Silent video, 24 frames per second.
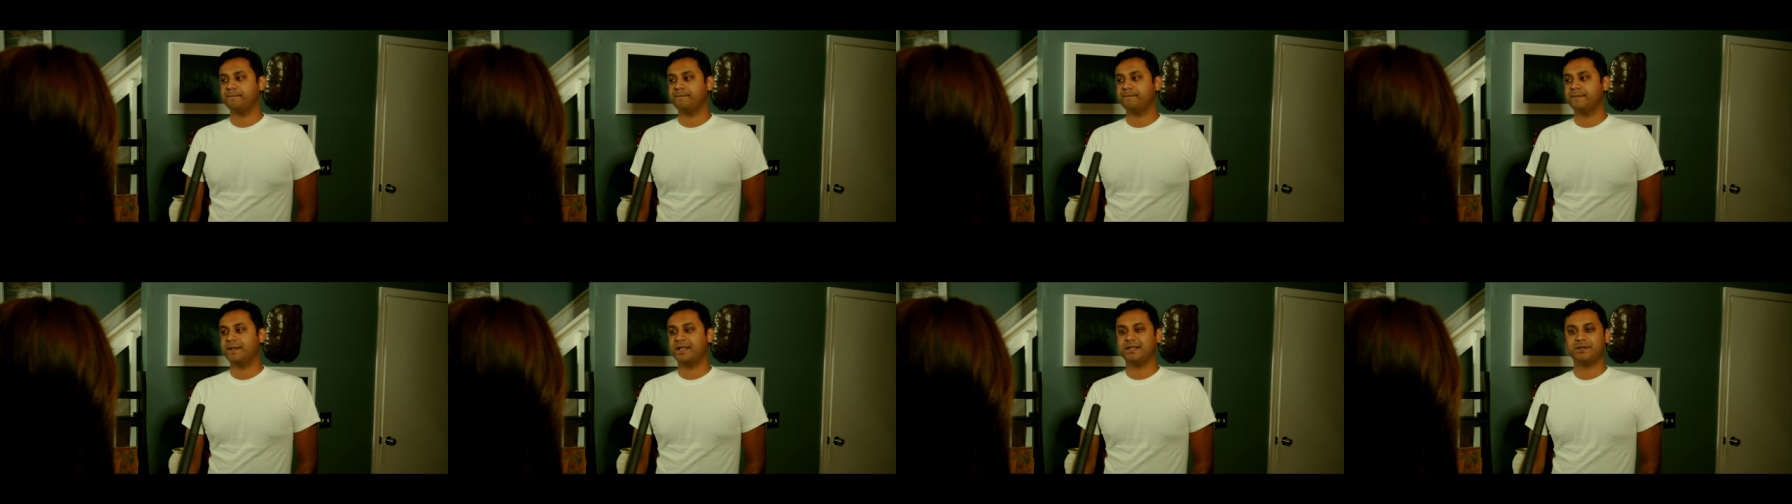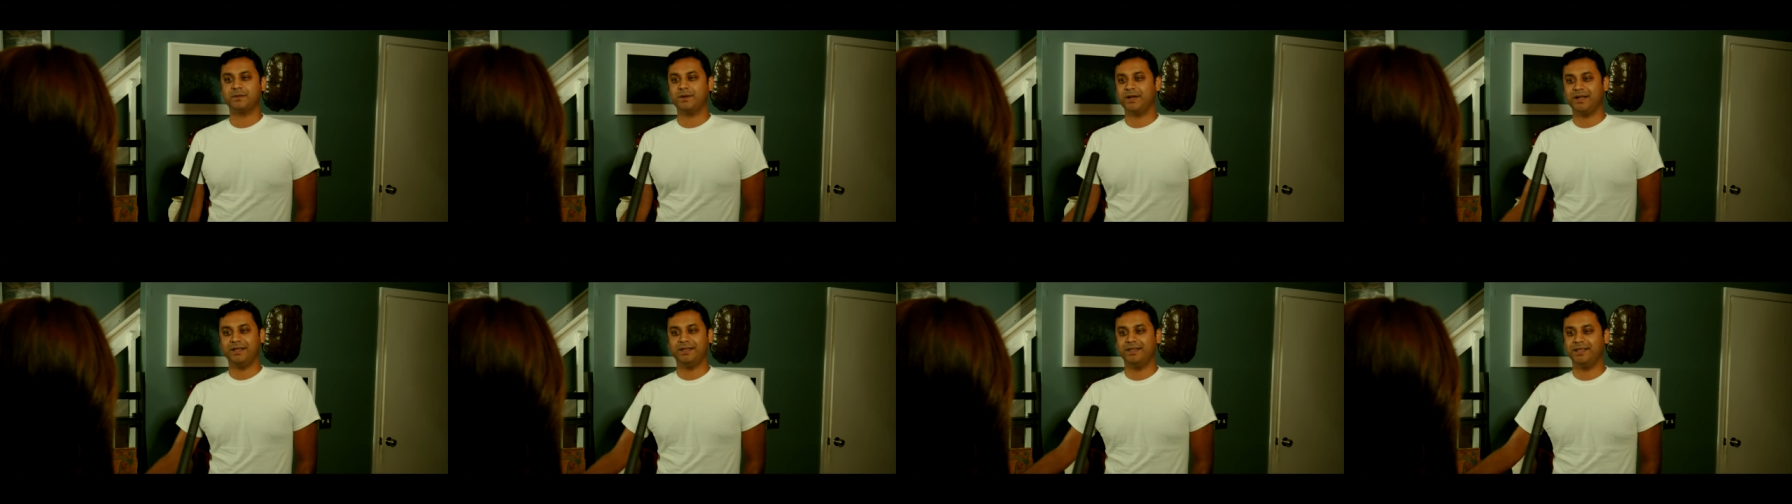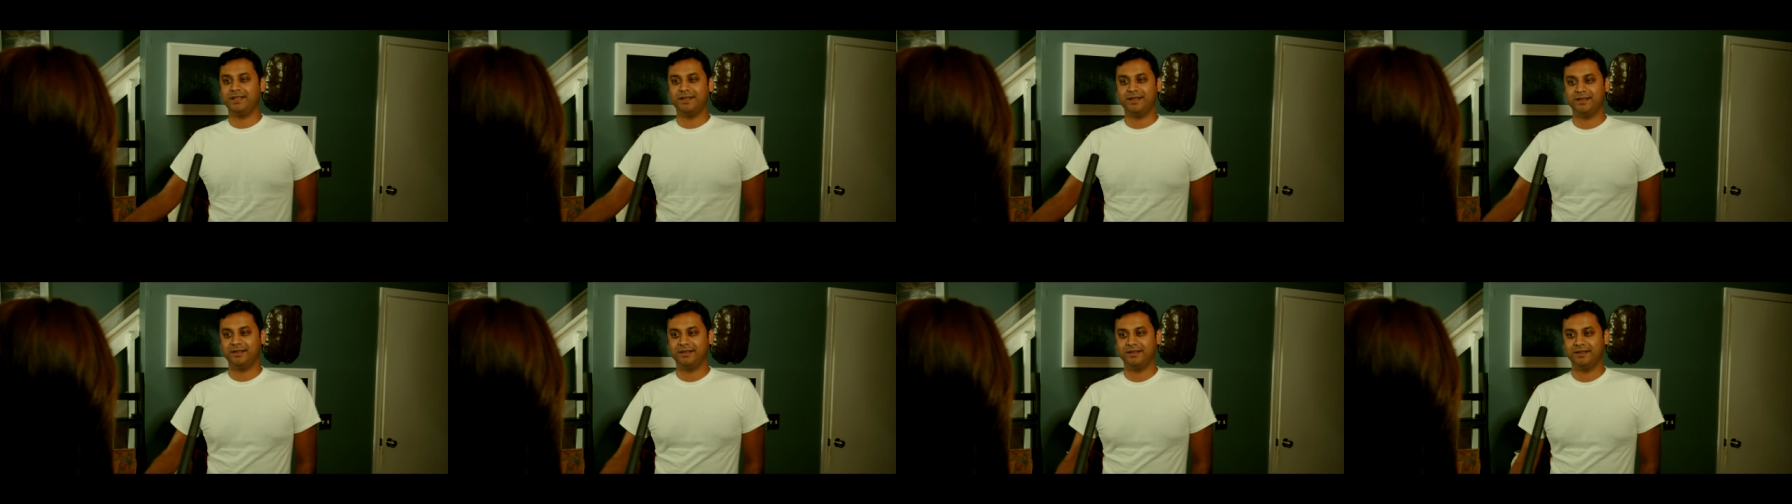That's why I did
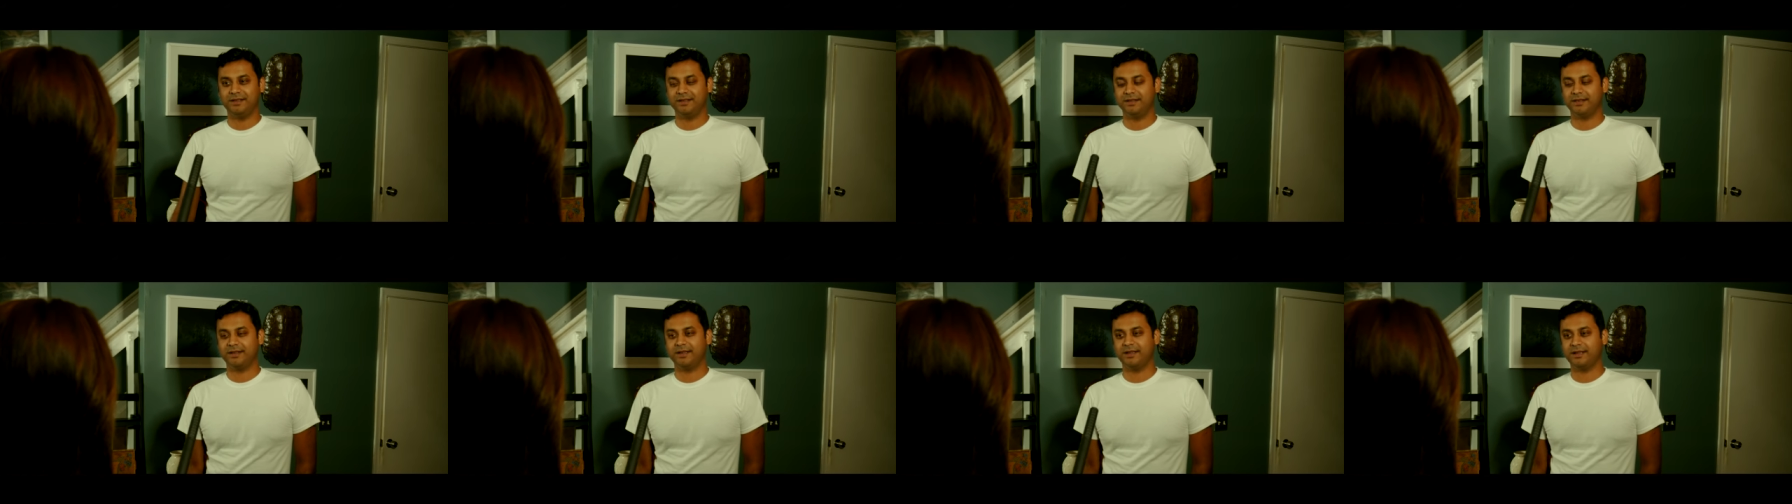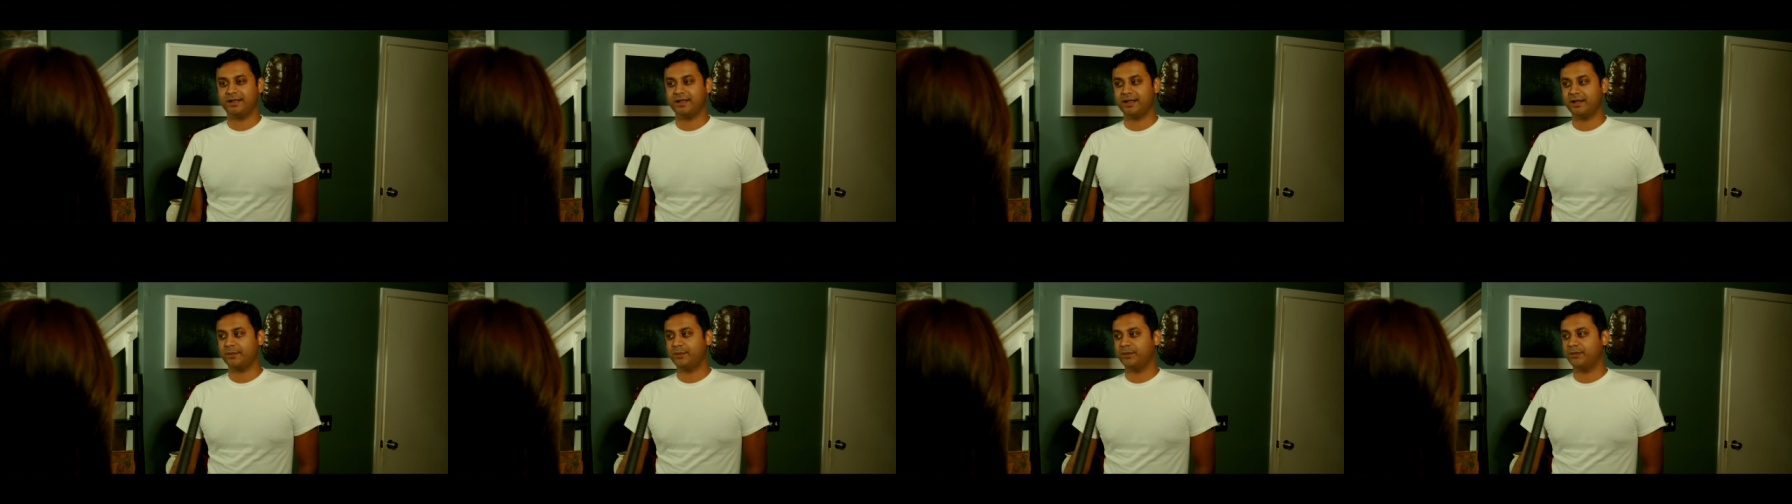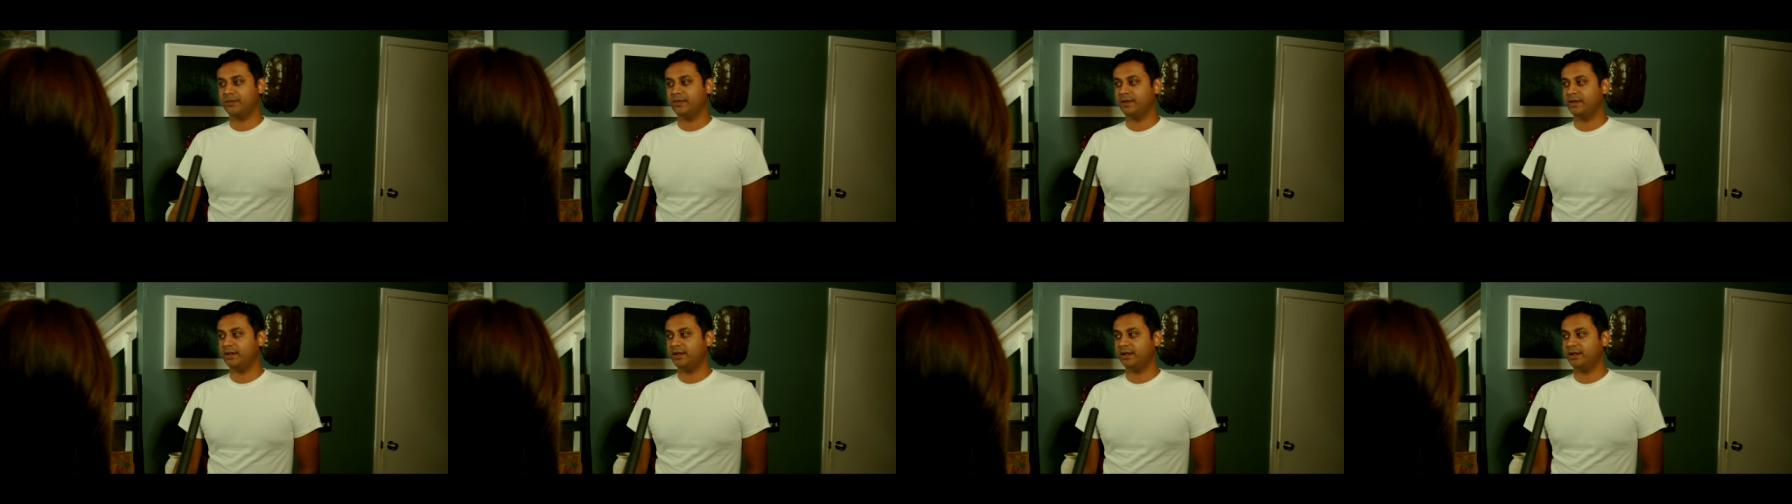it.
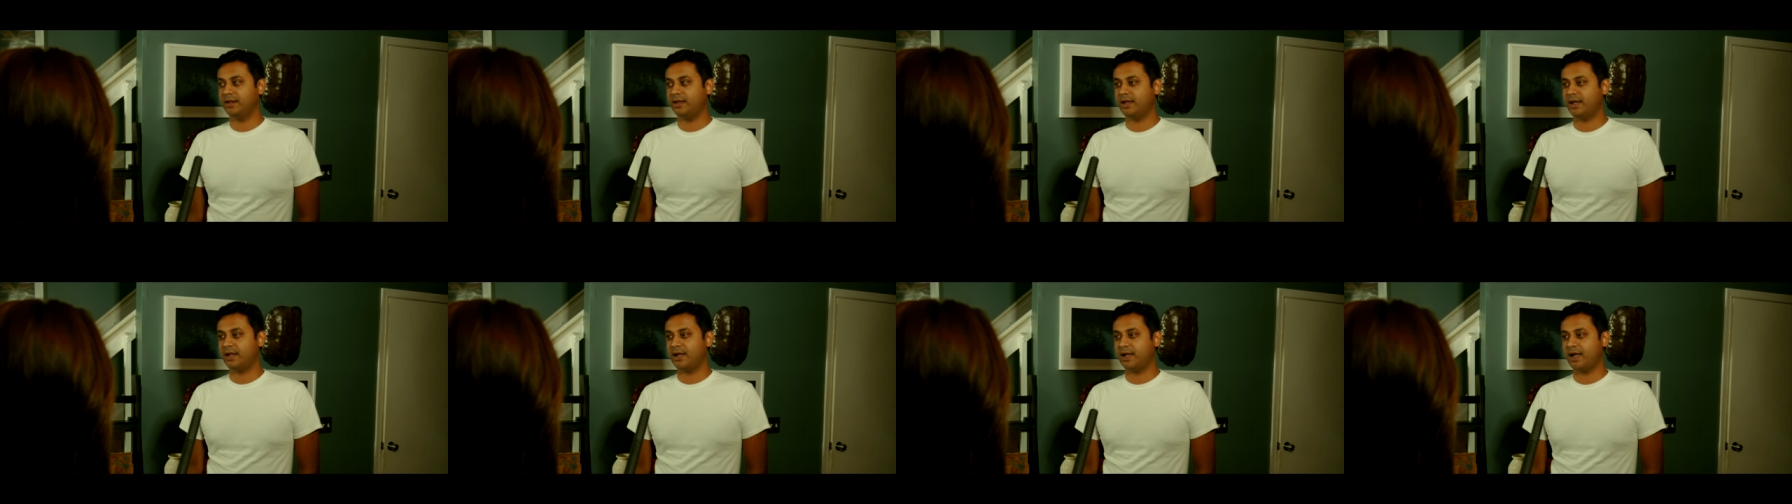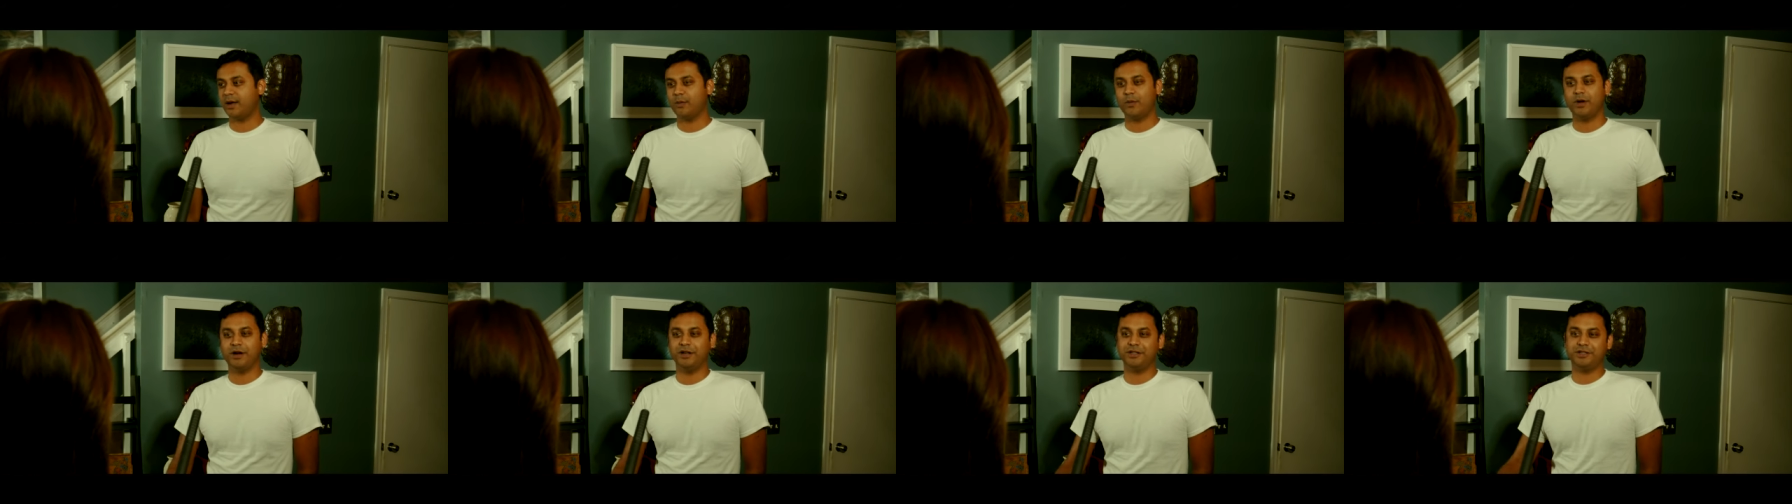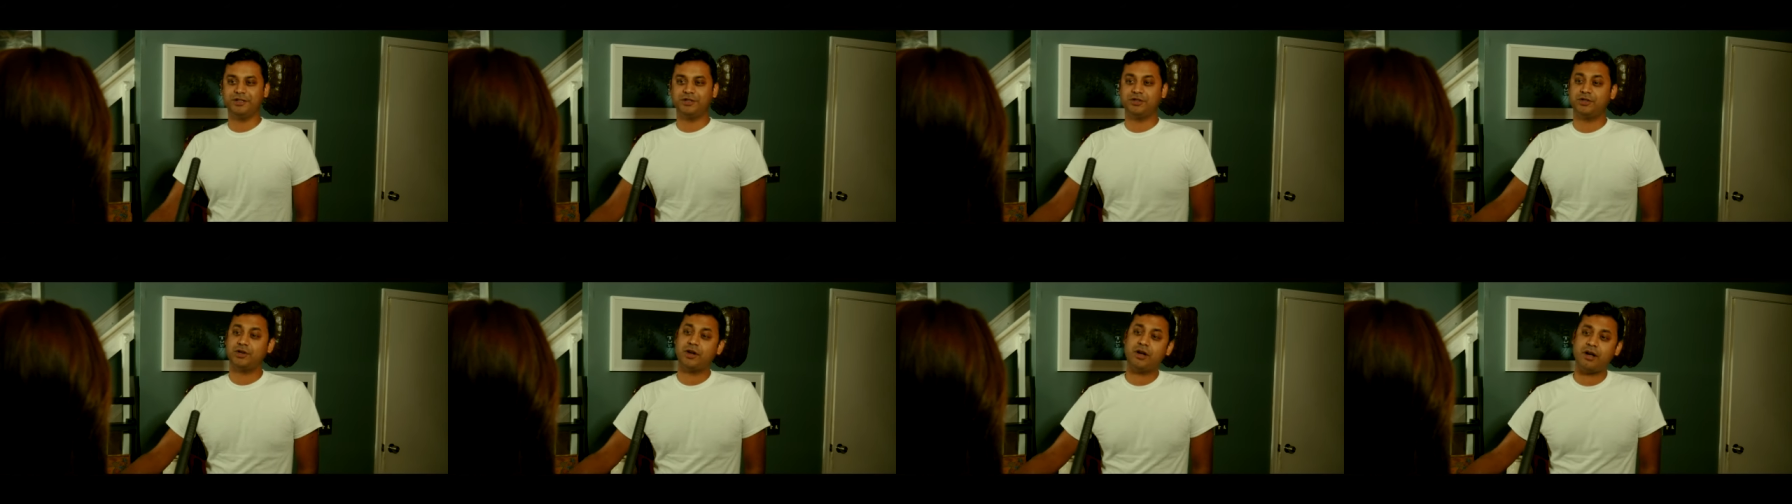I wanted to
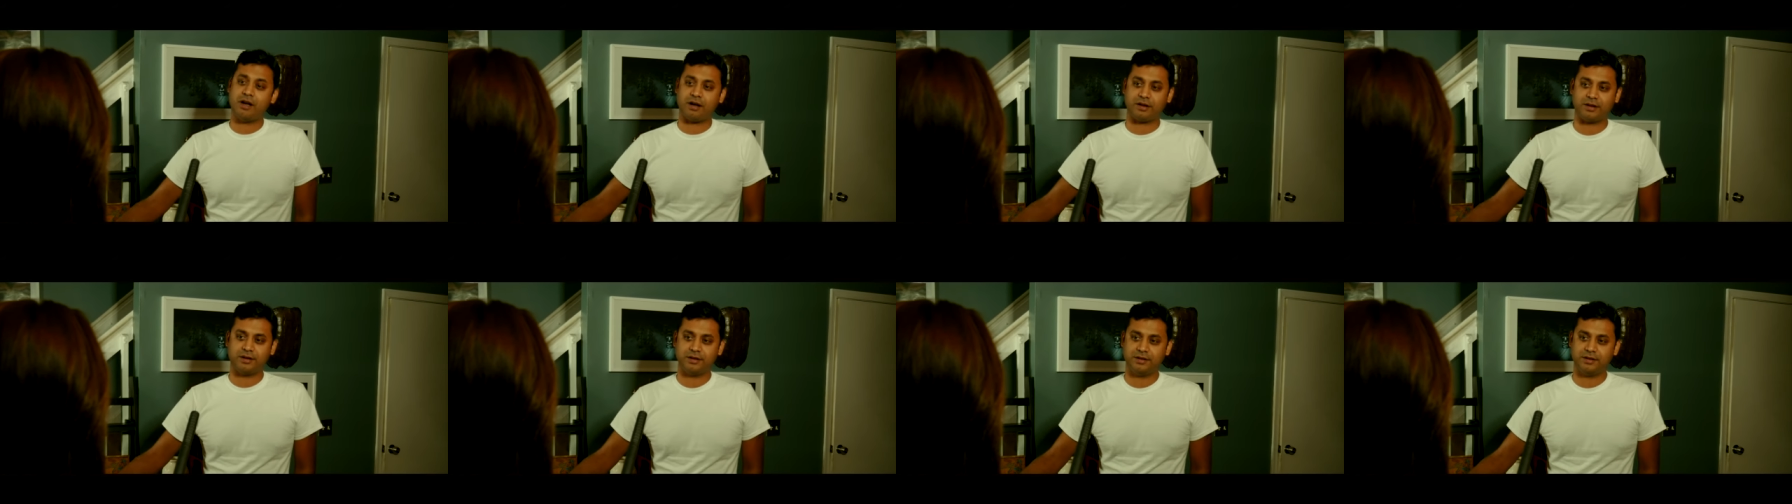talk.